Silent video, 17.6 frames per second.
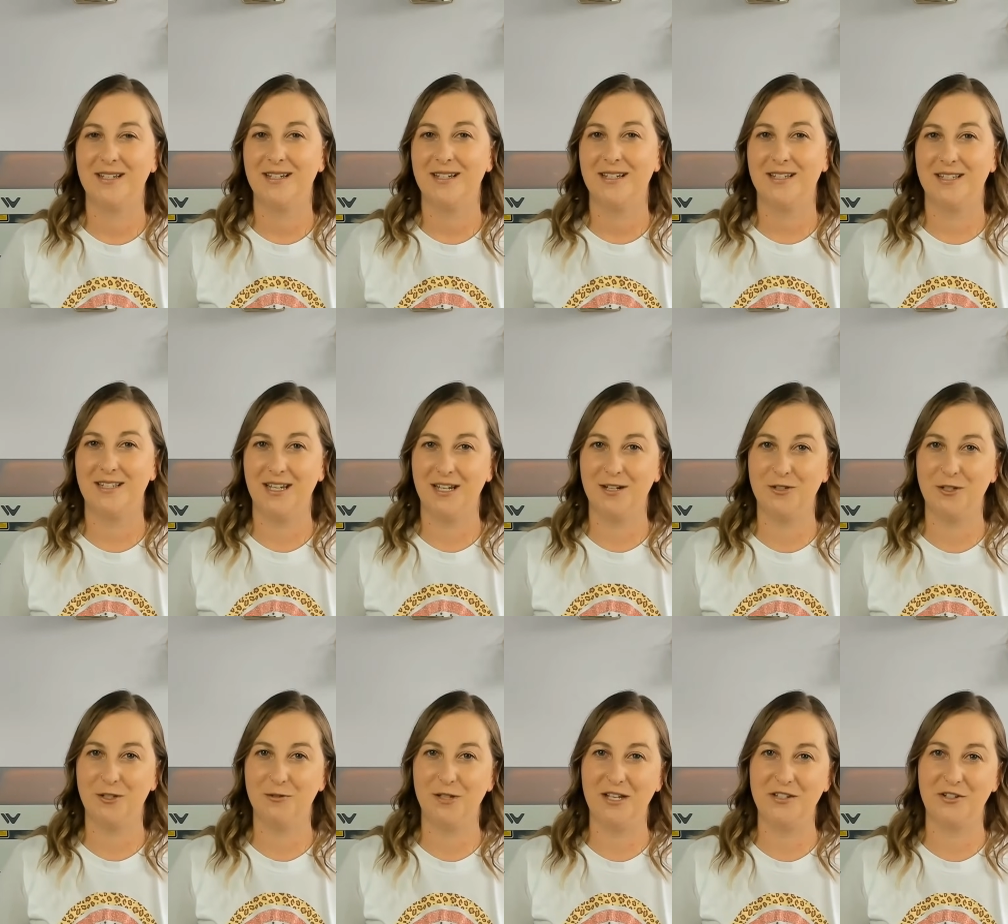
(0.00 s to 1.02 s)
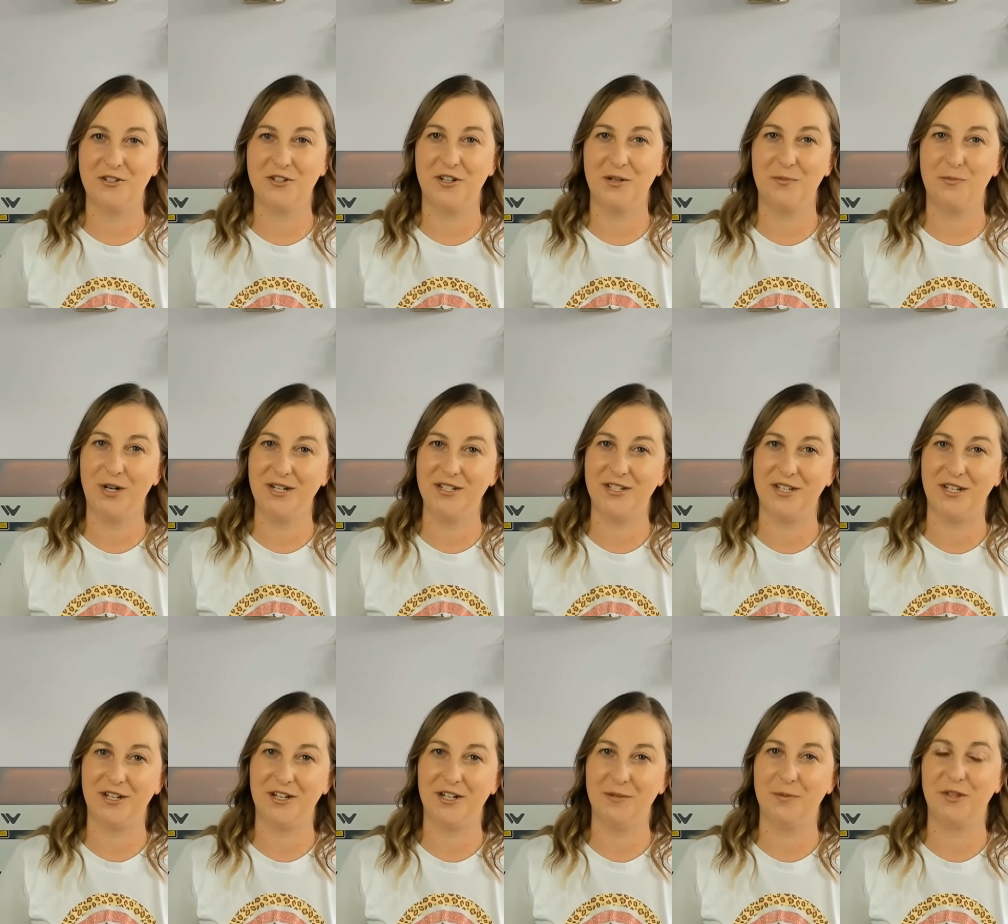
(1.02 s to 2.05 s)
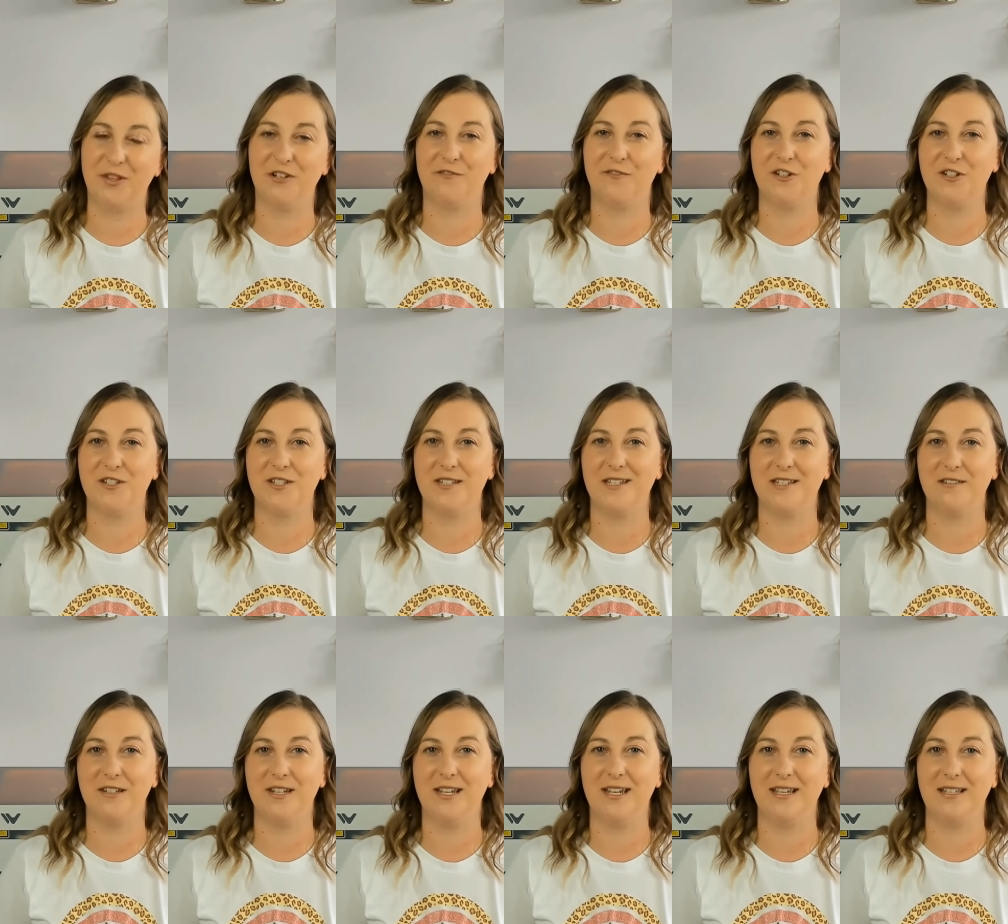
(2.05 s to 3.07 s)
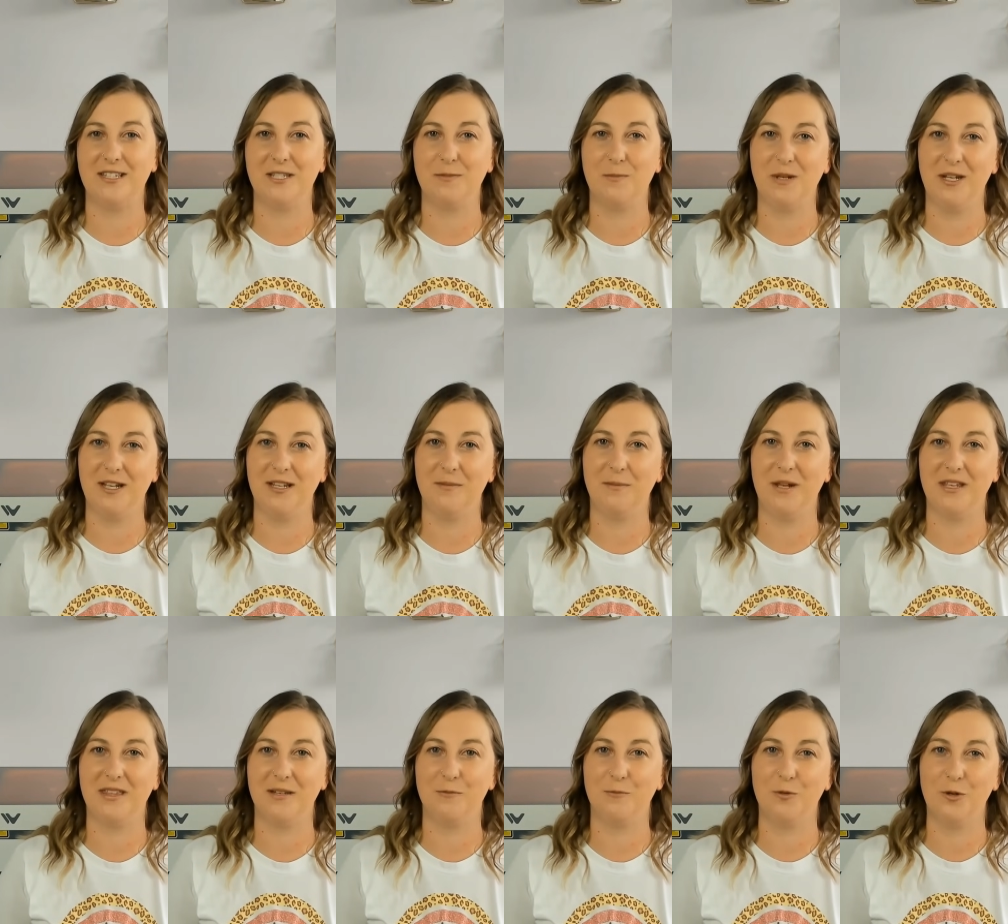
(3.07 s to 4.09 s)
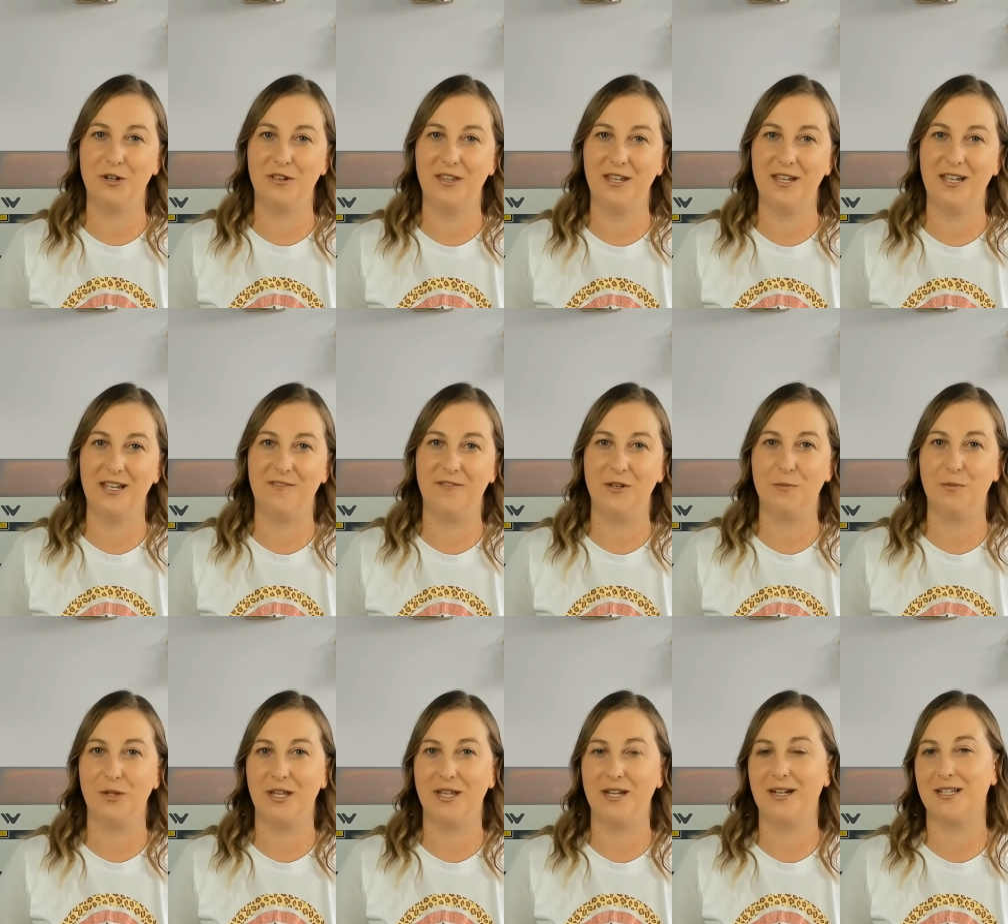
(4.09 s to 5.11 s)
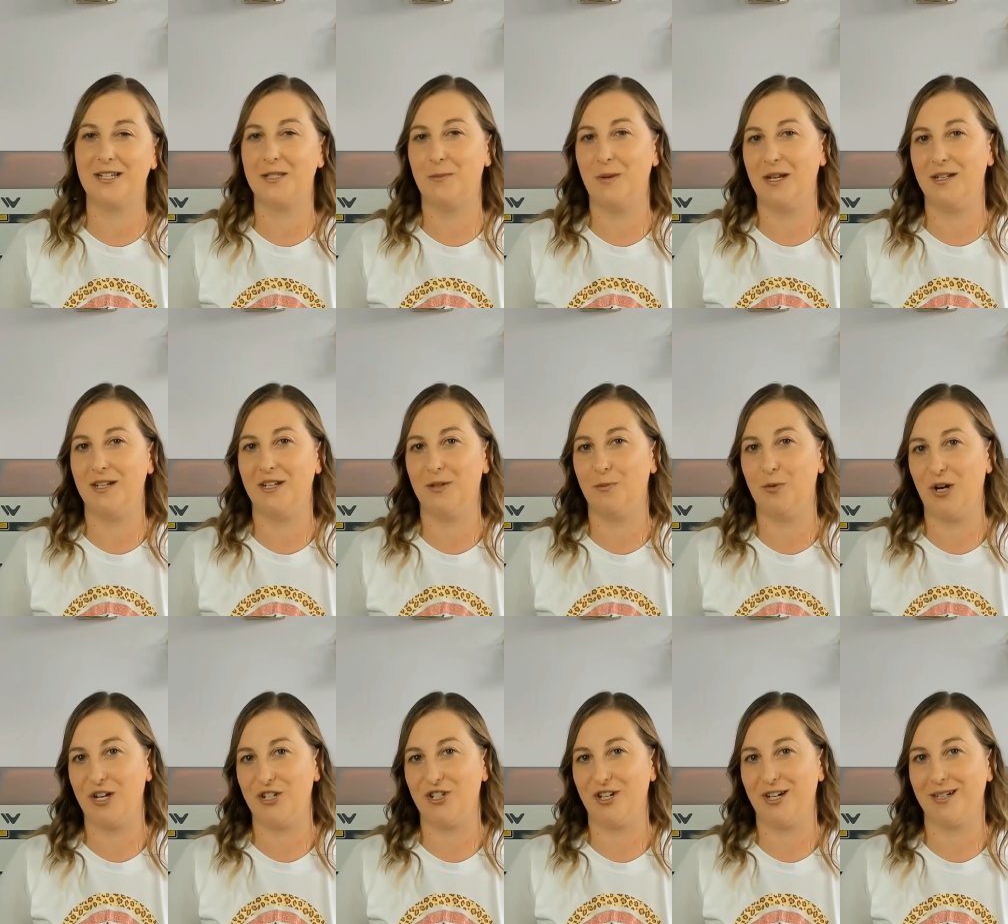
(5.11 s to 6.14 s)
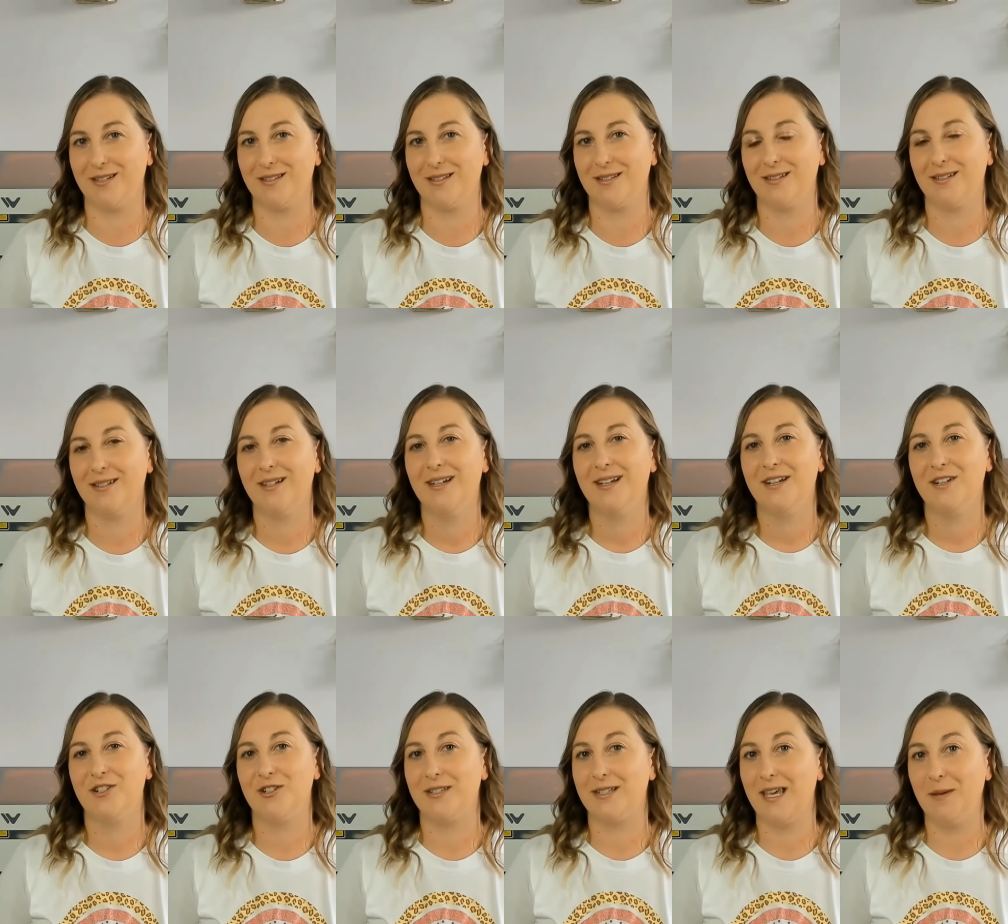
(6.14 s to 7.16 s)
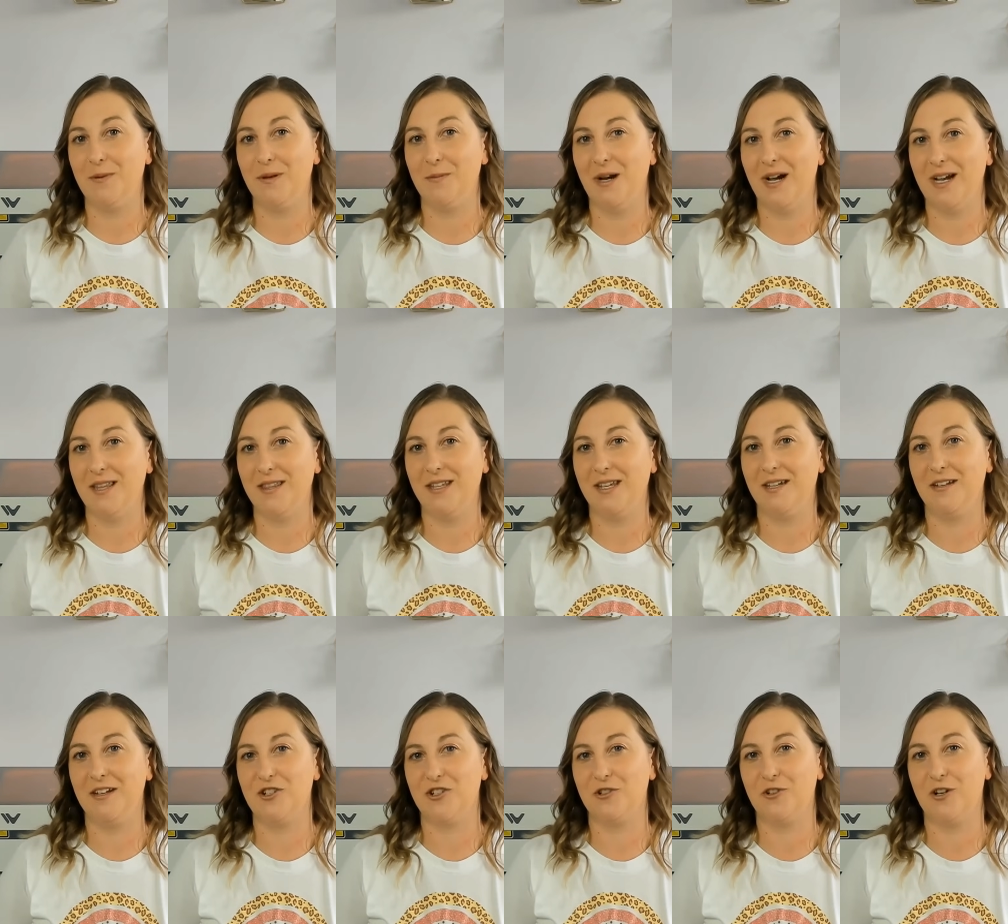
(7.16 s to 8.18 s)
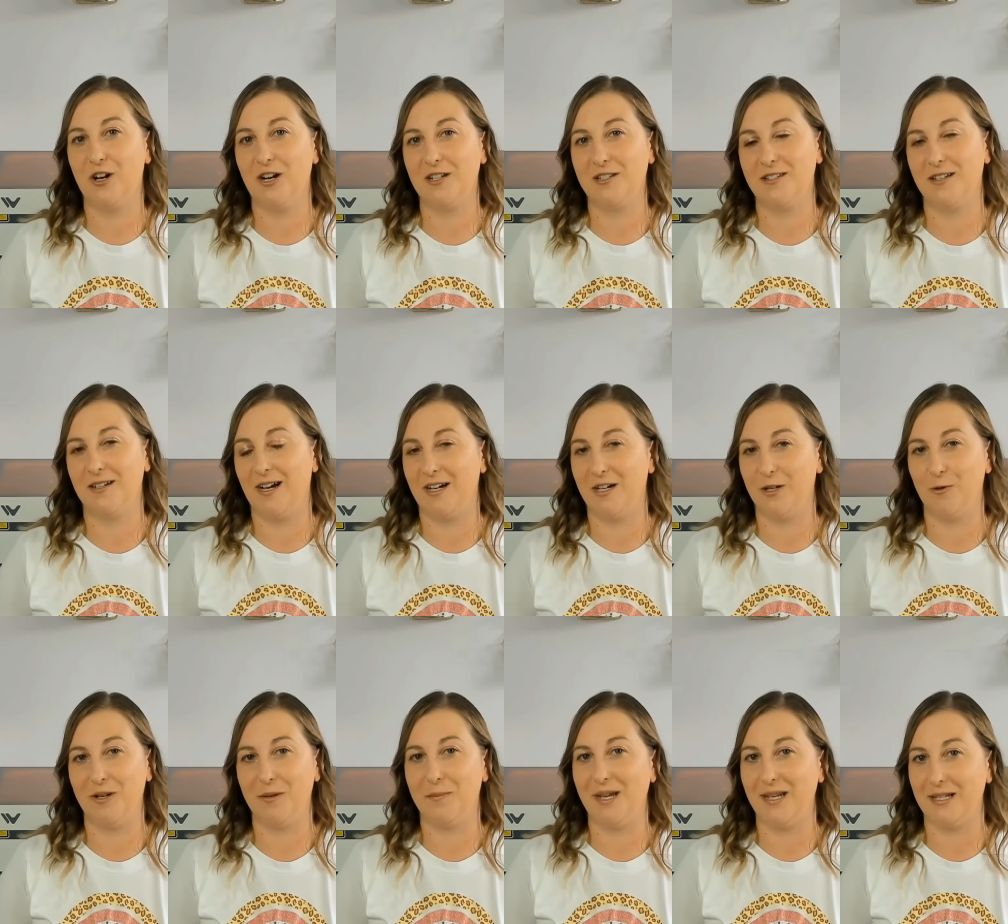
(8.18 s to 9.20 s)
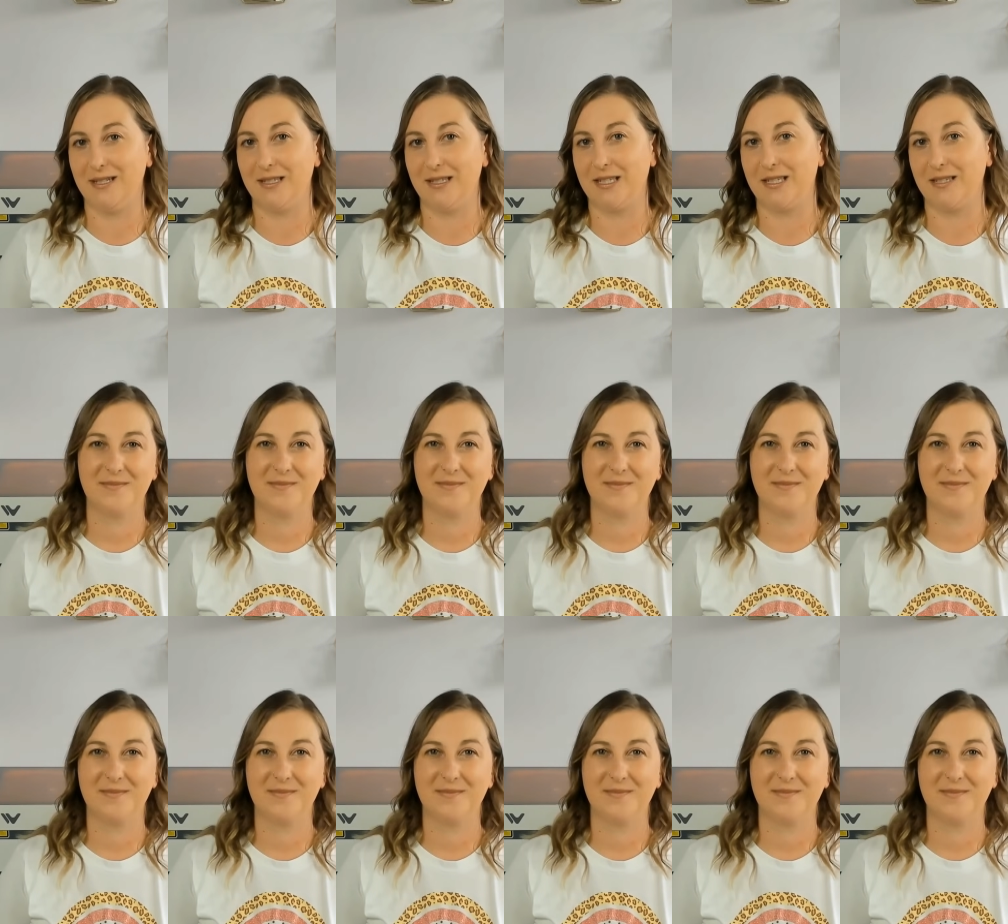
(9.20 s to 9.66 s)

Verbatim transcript: CO2 lasers are pricier, but their versatility and speed make them worth it if you plan on expanding your projects. Just keep in mind the initial cost and ongoing maintenance.